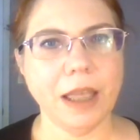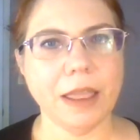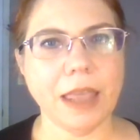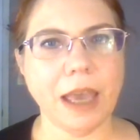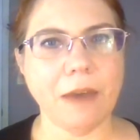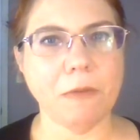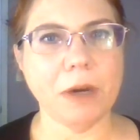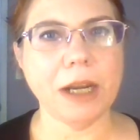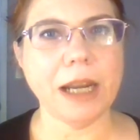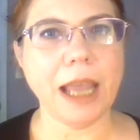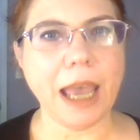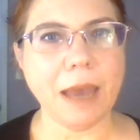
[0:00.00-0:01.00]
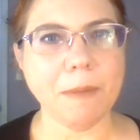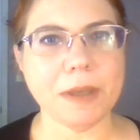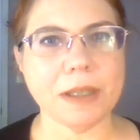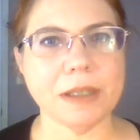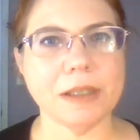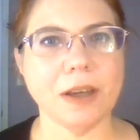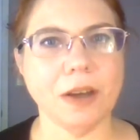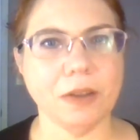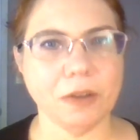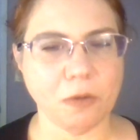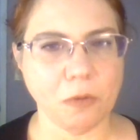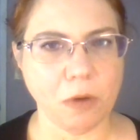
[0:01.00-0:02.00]
that what happens on the
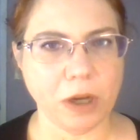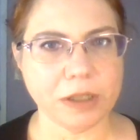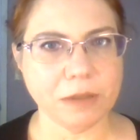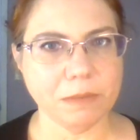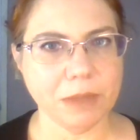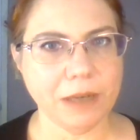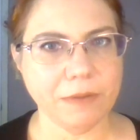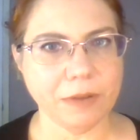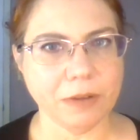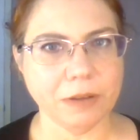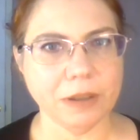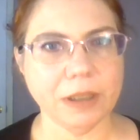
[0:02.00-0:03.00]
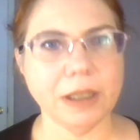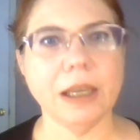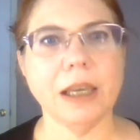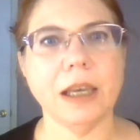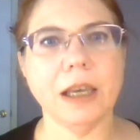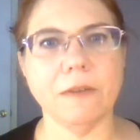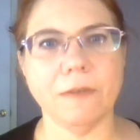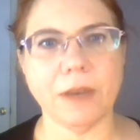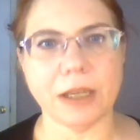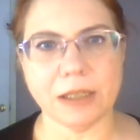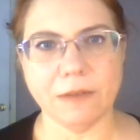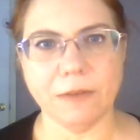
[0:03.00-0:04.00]
quantum level
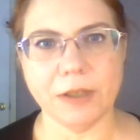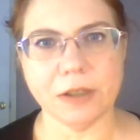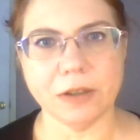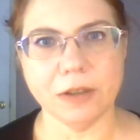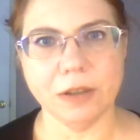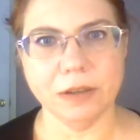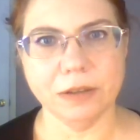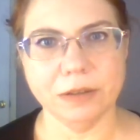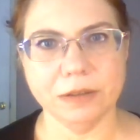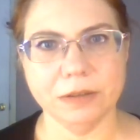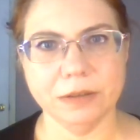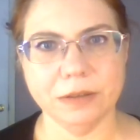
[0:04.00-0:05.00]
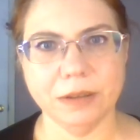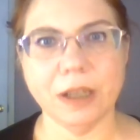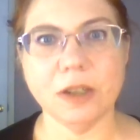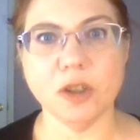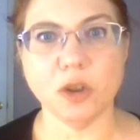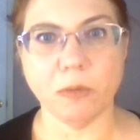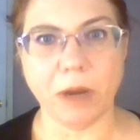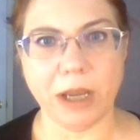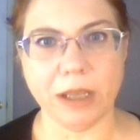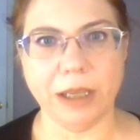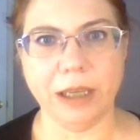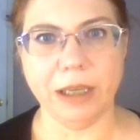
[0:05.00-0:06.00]
affects the physical
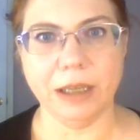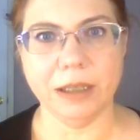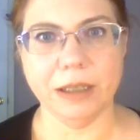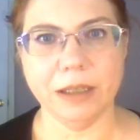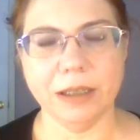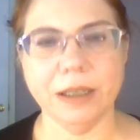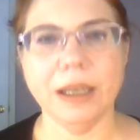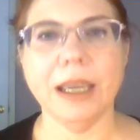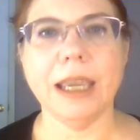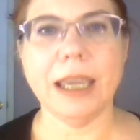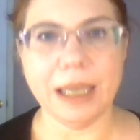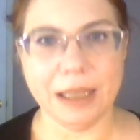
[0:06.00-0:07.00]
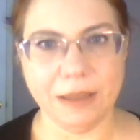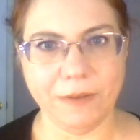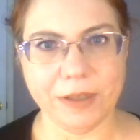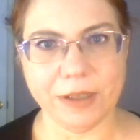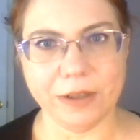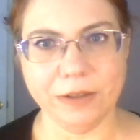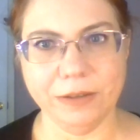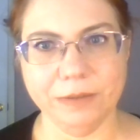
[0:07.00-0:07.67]
directly in the physical.